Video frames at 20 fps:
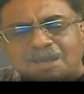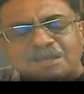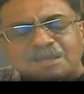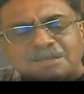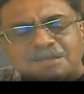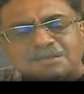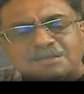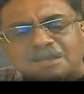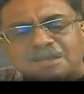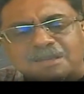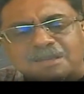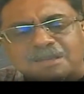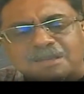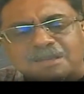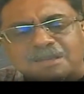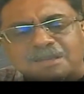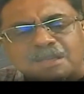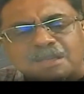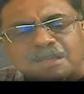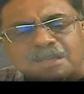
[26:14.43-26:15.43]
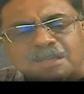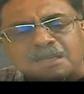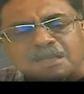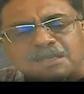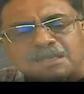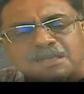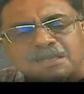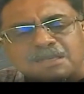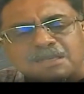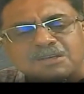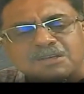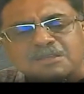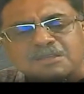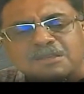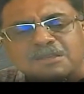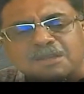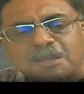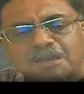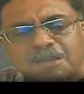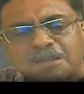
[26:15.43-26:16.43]
isn't it? That is yet
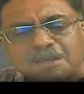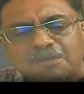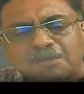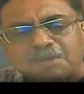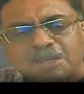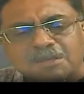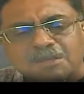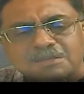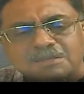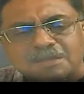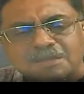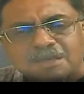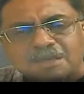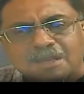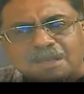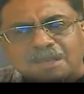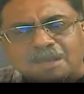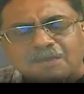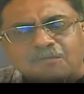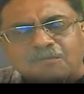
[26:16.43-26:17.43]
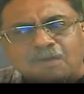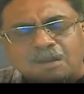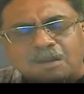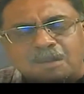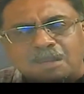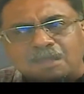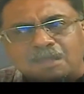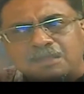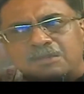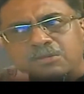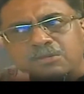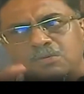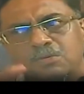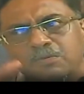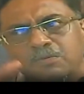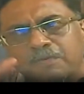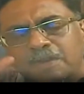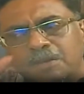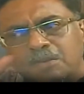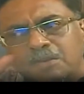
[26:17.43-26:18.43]
another area, because only through
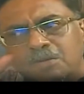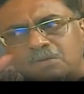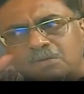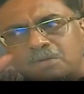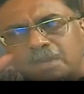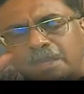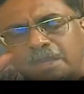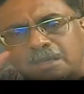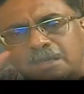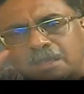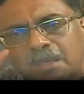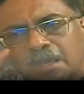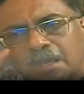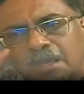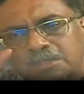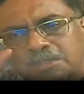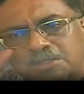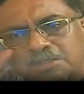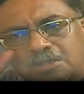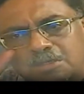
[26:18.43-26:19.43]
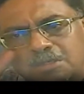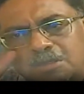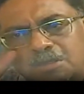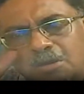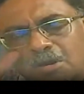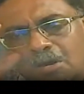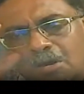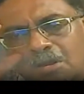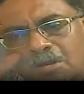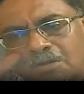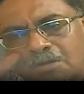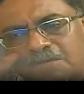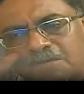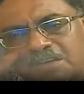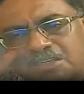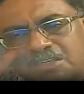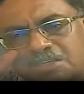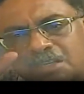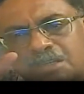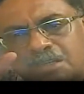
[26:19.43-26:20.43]
when you engage your
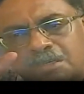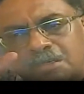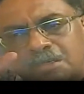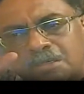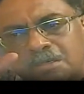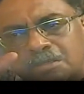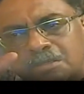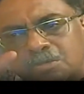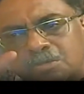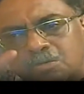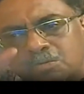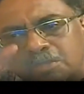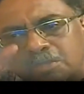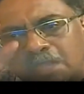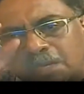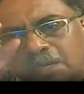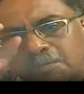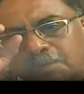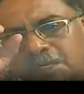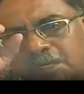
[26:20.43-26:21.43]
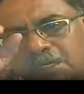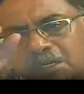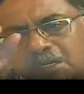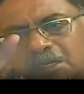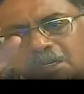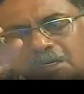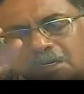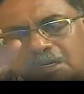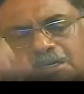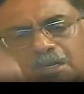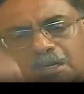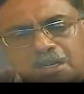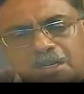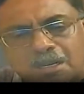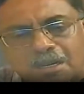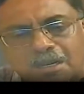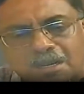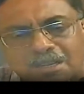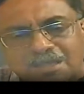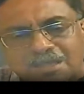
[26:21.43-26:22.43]
vision through that particular
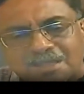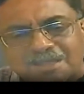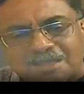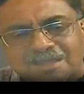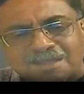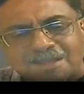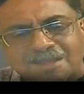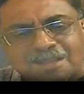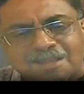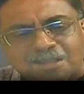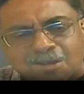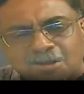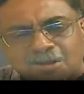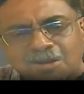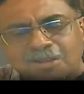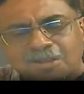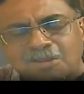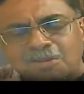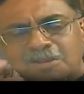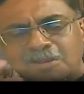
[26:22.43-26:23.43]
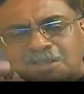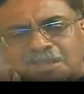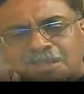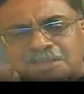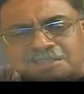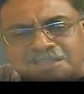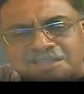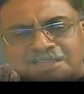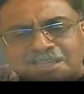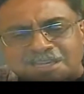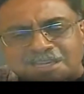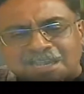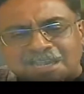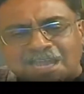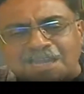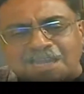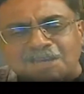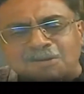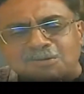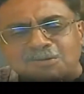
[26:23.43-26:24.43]
tunnel, or you can say that a
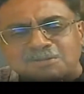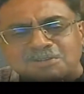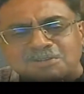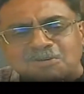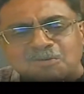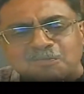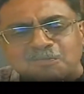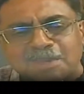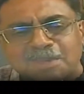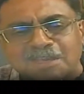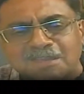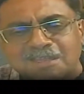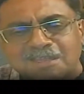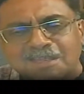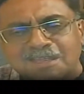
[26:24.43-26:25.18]
kaleidoscopic